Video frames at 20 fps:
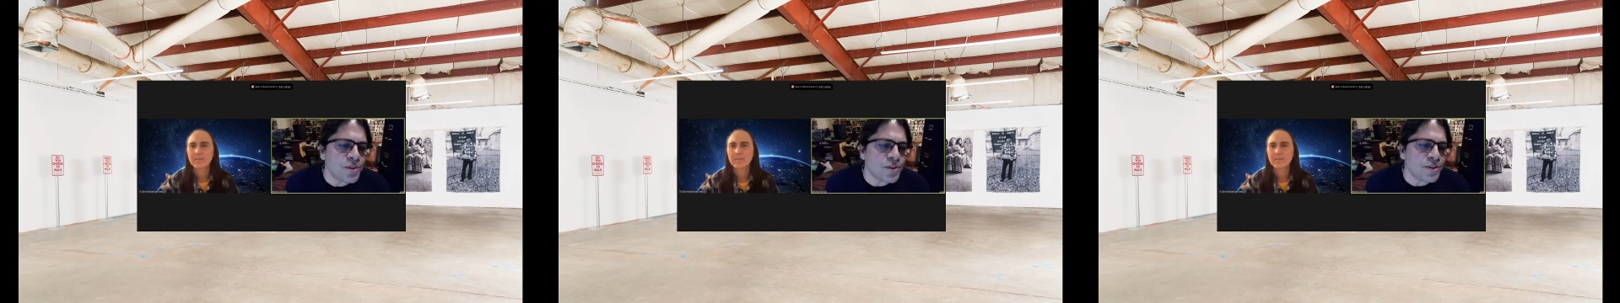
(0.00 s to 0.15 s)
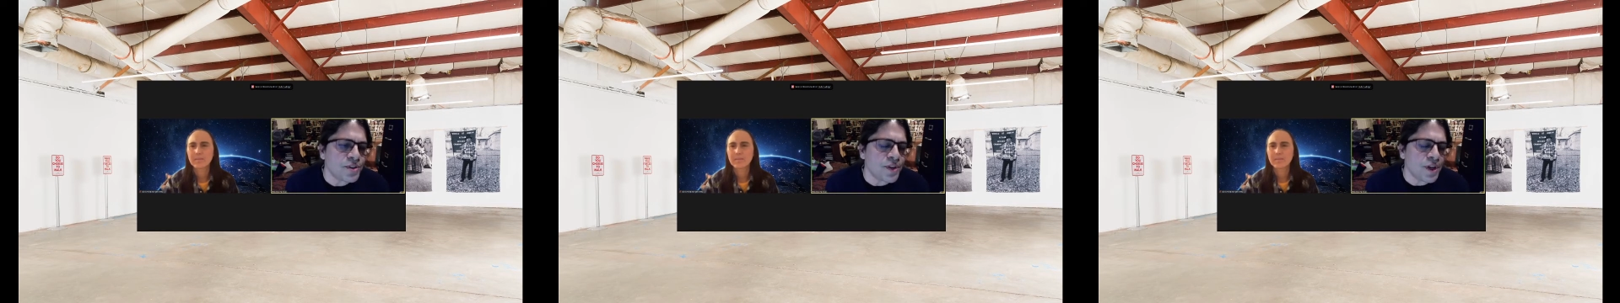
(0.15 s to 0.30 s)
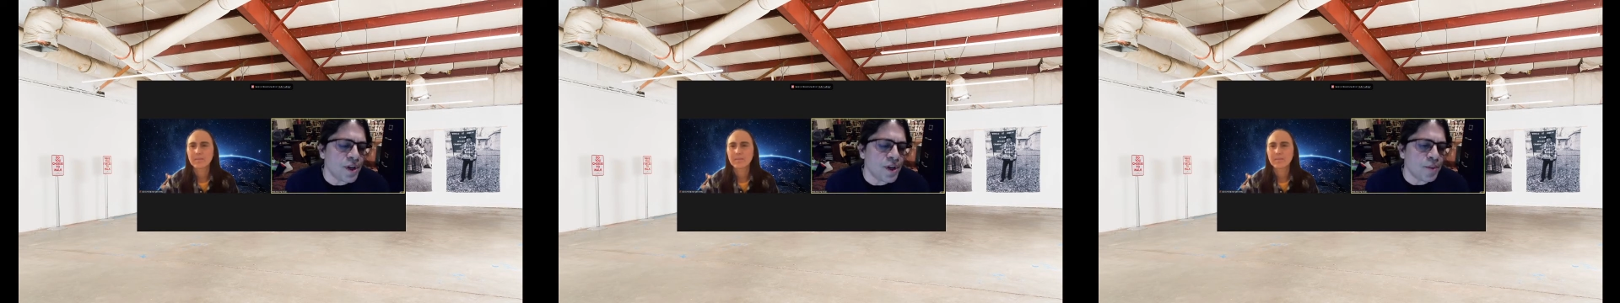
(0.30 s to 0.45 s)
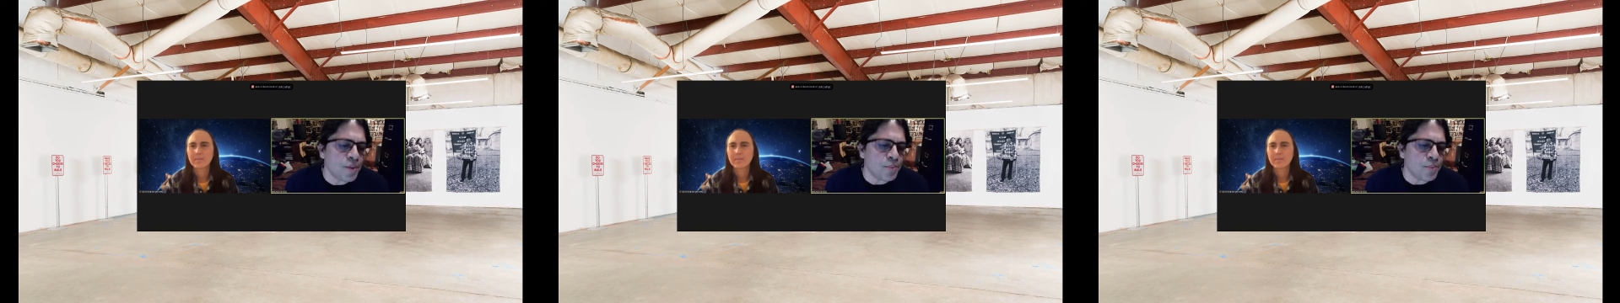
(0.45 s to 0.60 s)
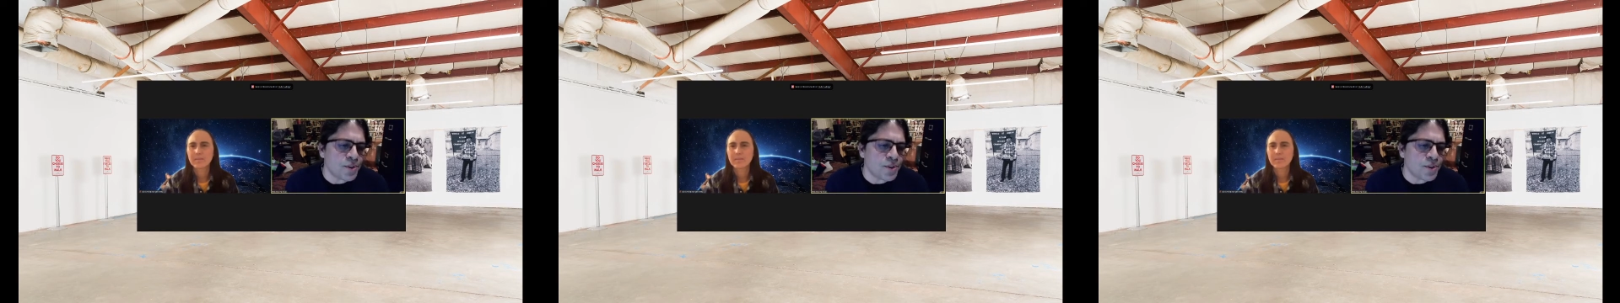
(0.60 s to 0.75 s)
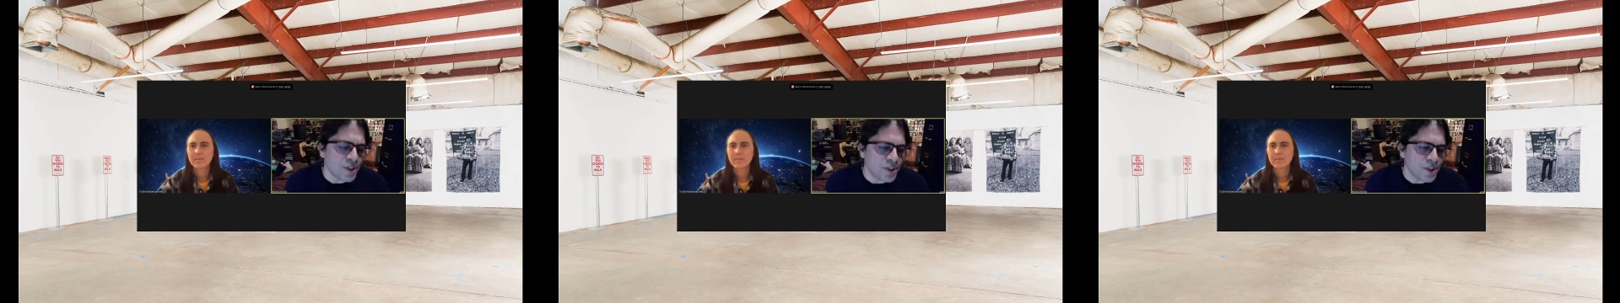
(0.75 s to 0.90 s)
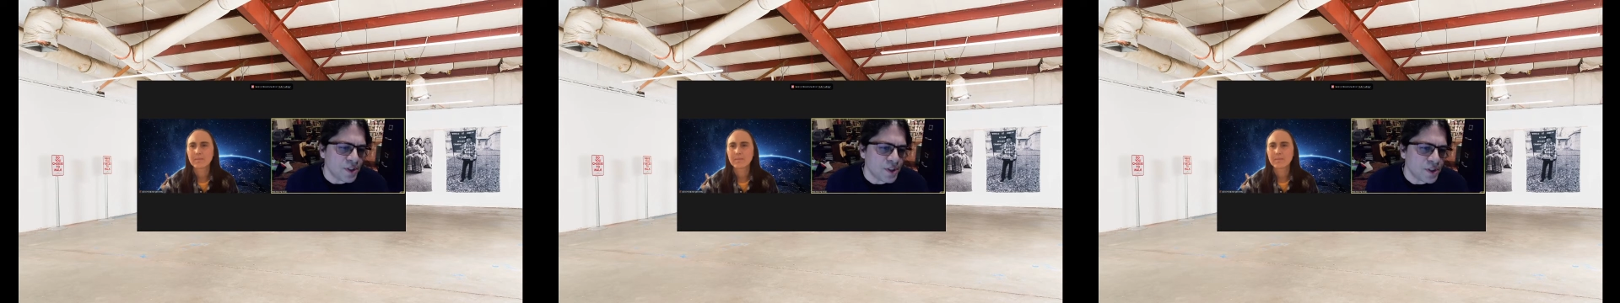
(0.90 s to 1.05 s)
stems
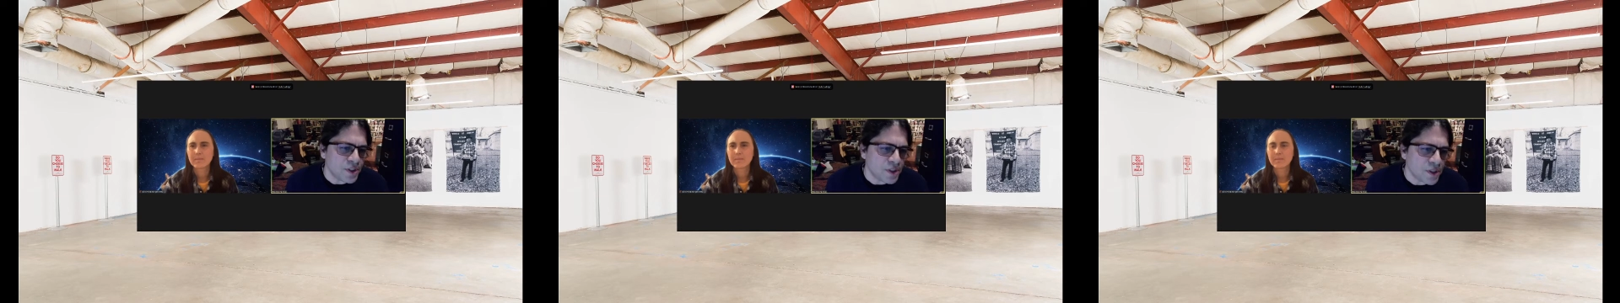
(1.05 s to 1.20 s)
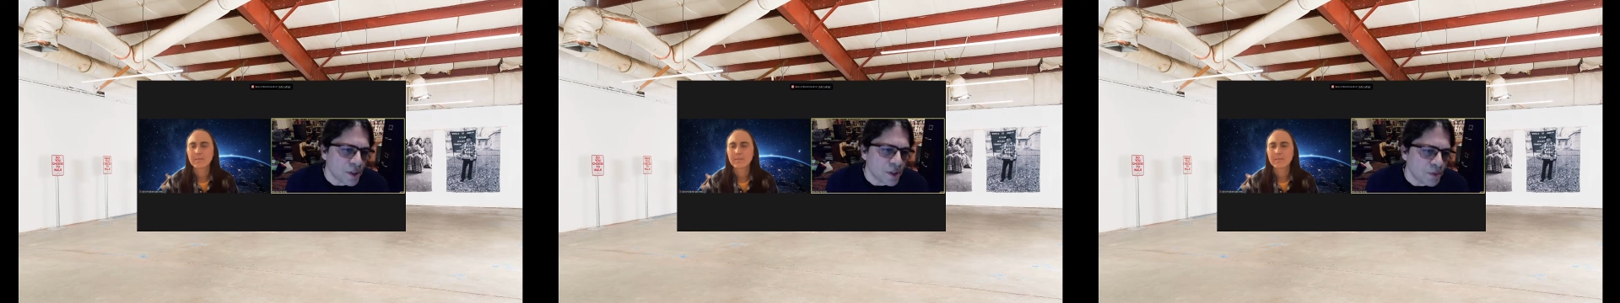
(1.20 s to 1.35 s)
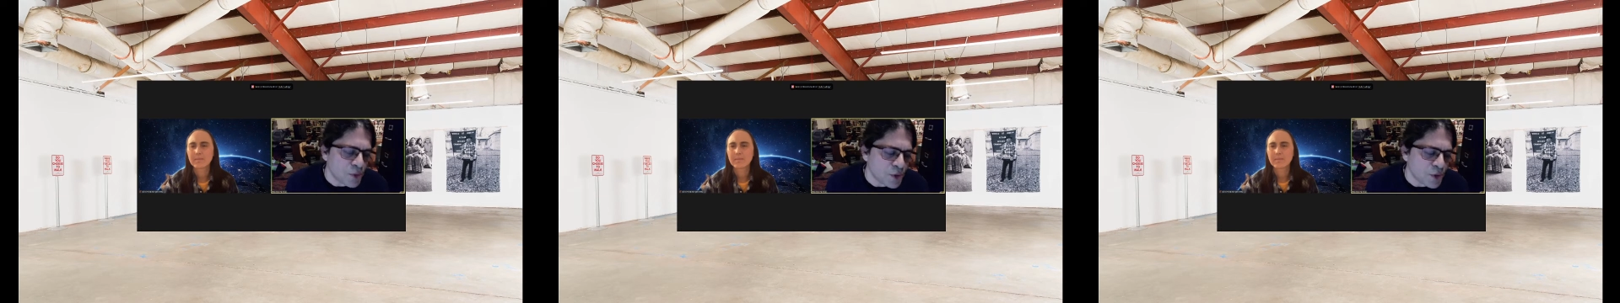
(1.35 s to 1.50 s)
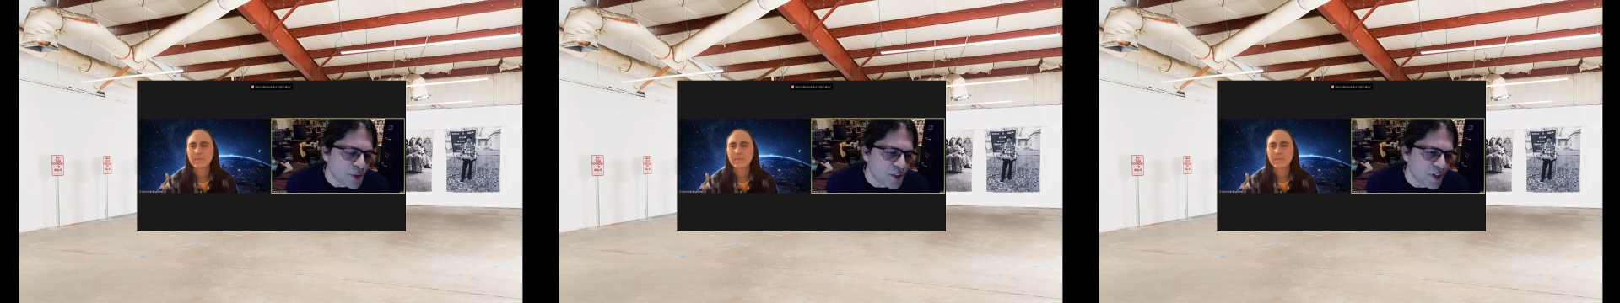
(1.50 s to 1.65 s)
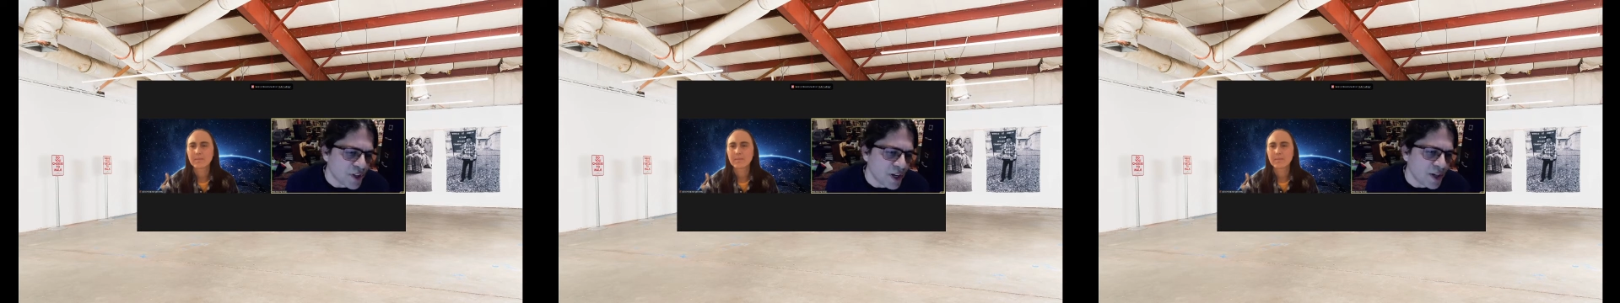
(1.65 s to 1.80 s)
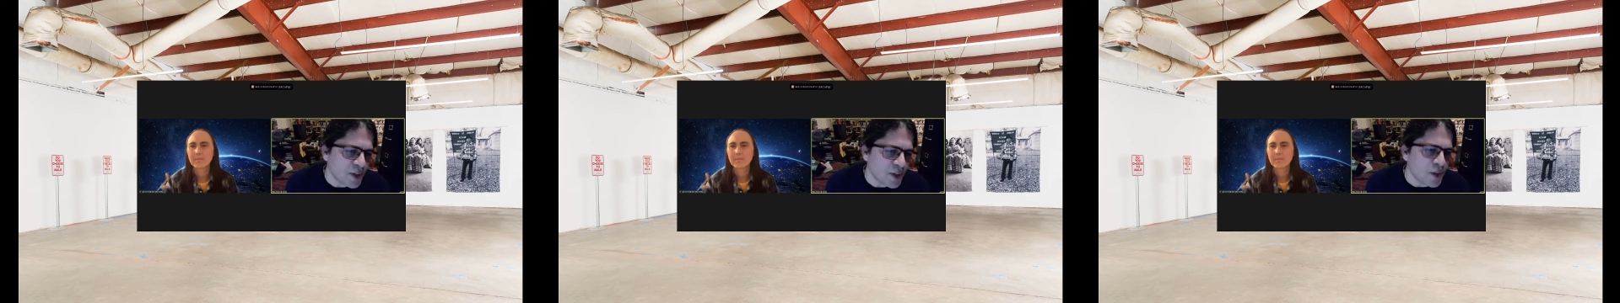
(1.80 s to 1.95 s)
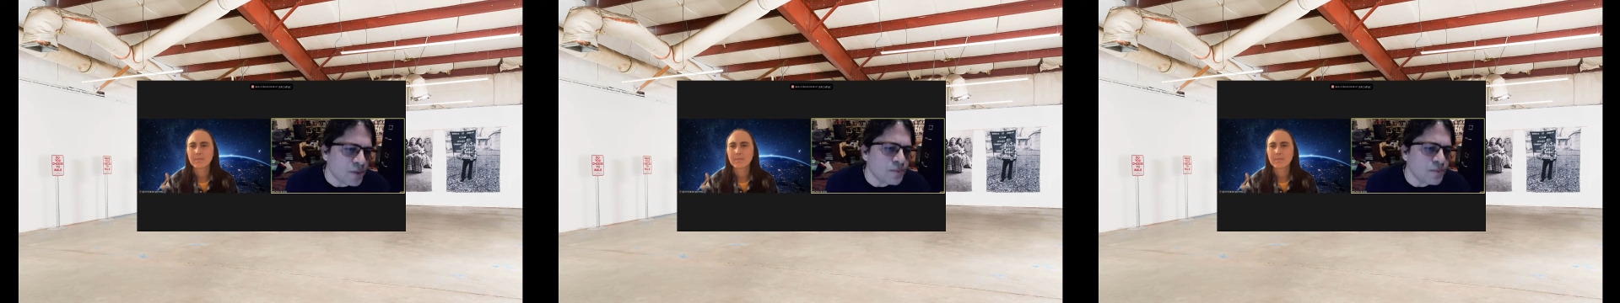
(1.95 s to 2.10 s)
of your
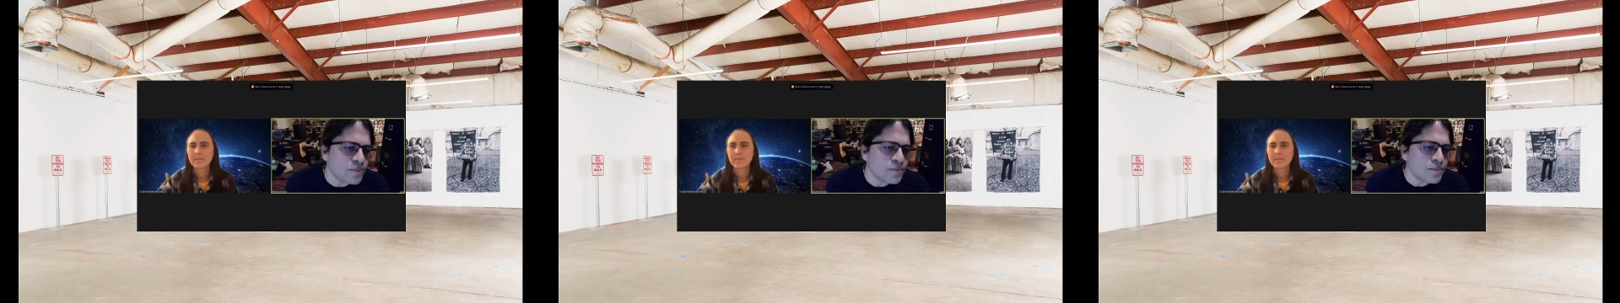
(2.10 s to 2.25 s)
shadow